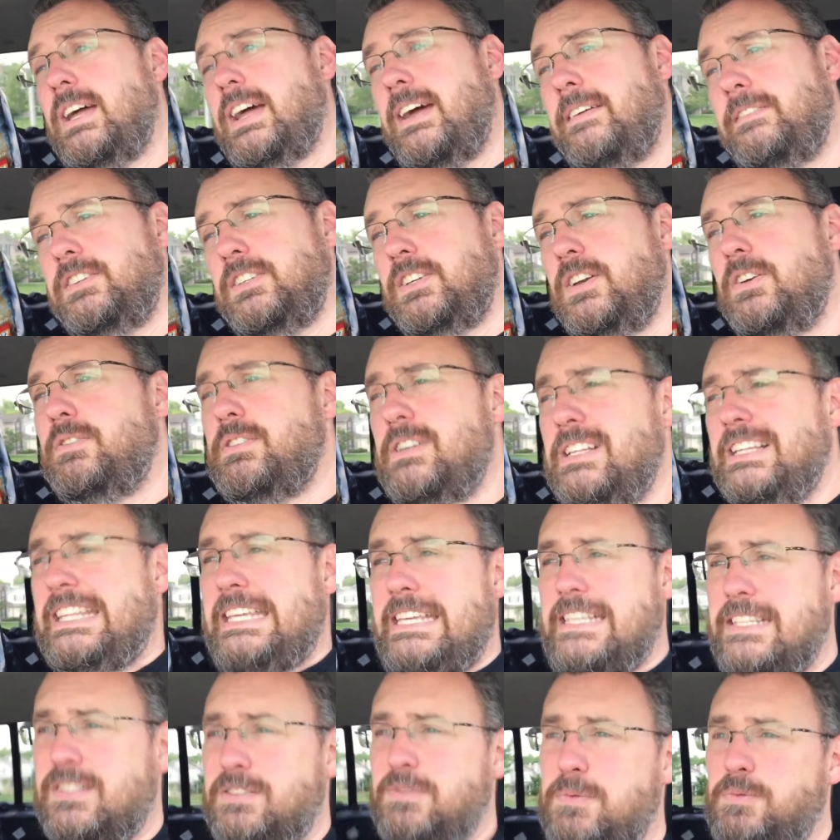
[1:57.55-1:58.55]
I have to go at
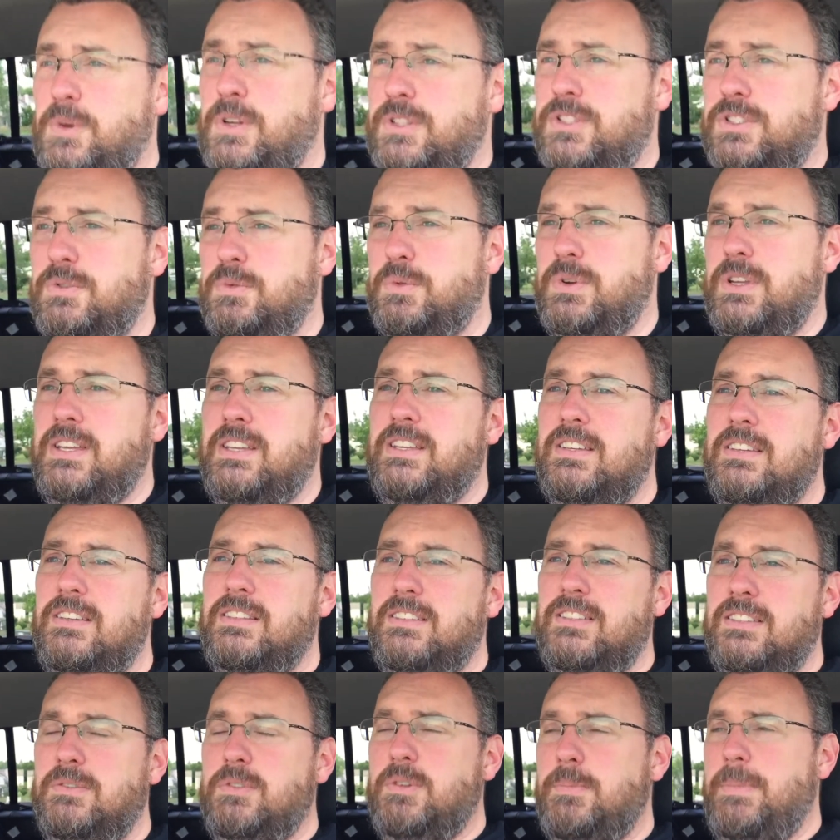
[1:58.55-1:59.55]
least once a week,
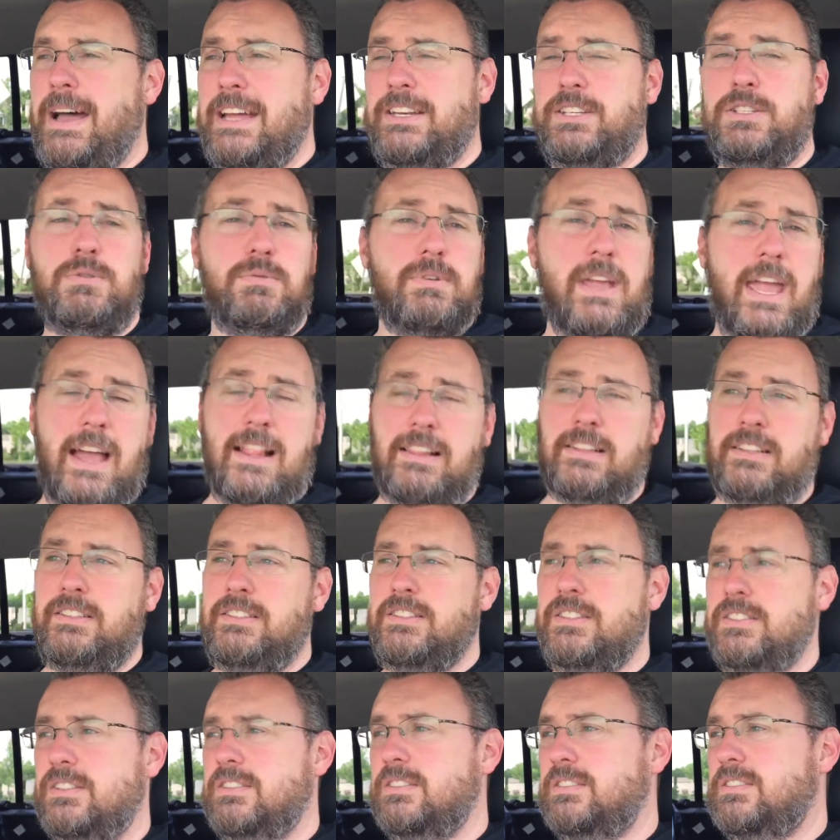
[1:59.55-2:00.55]
buy two
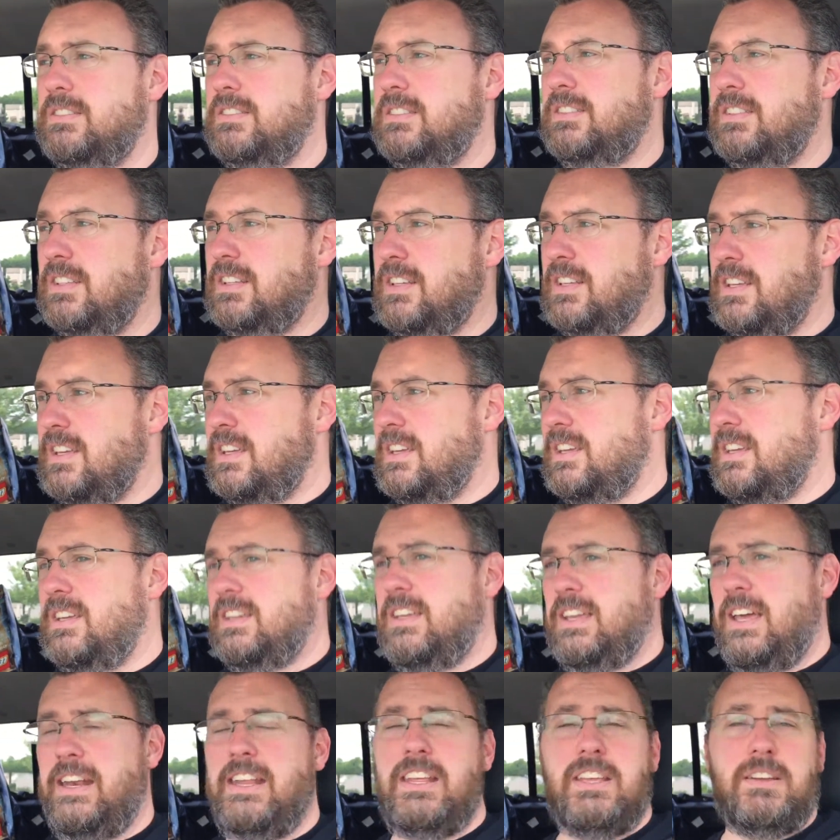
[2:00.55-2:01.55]
gallons.
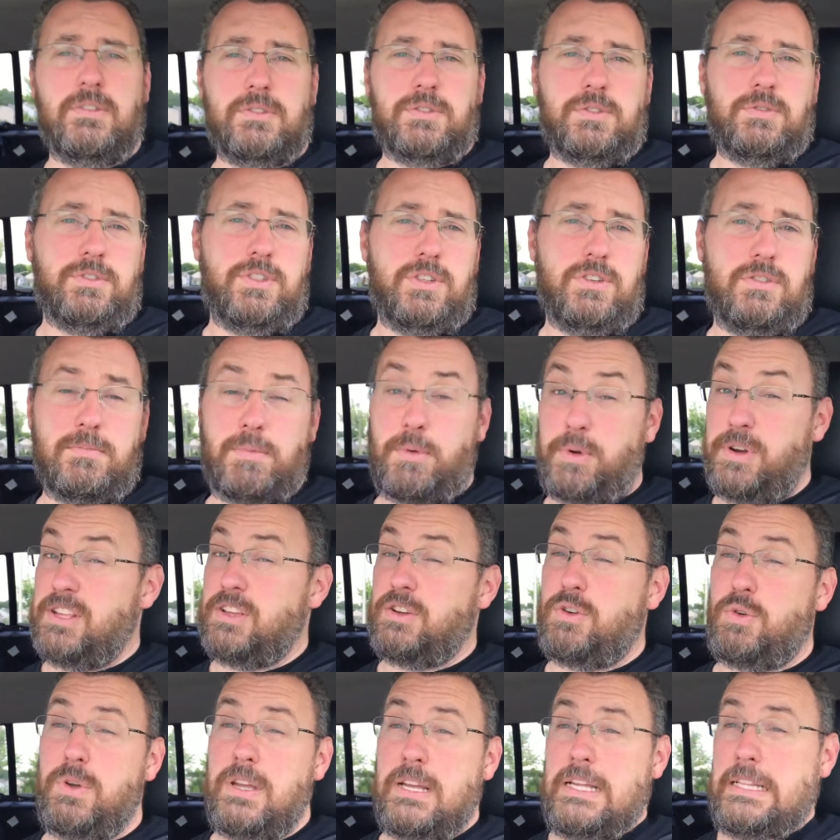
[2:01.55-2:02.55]
He goes through two pretty
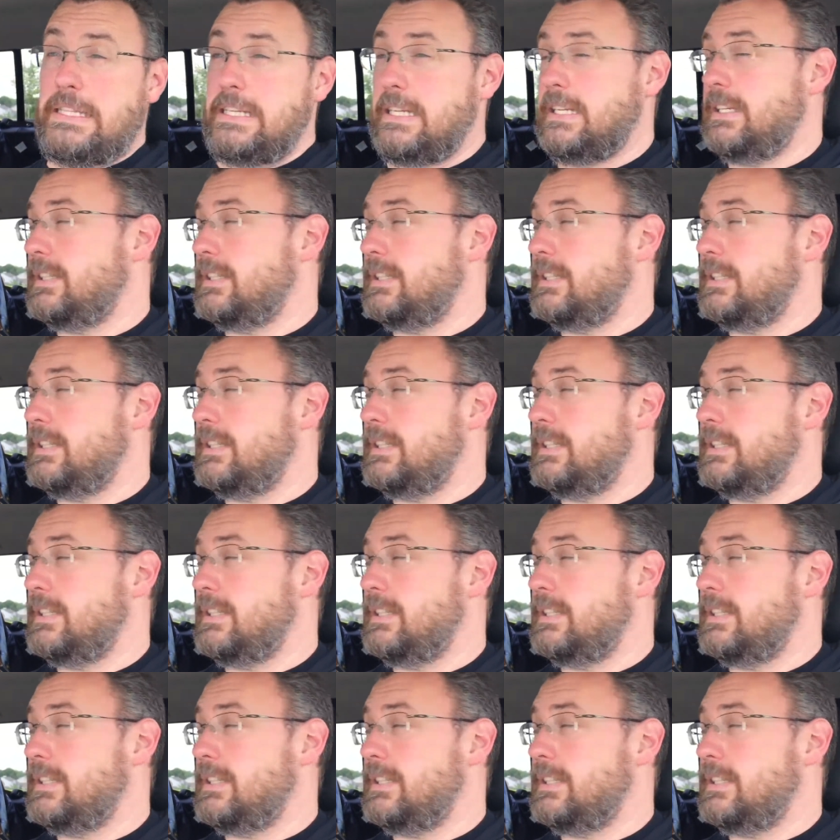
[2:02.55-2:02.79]
quickly.